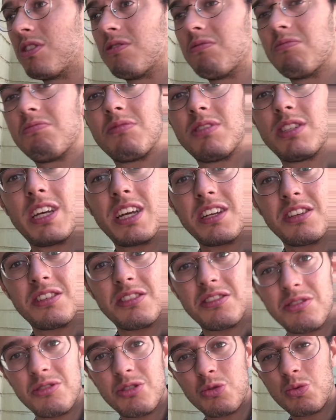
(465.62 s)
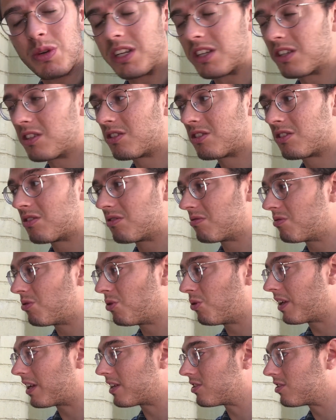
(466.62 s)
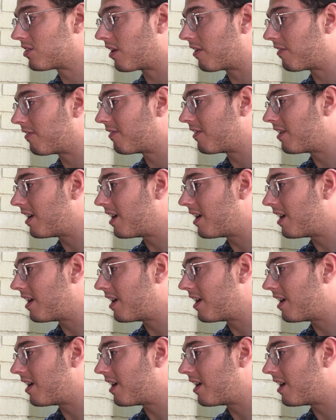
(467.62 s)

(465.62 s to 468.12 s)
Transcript: and tinned sweets and all that stuff.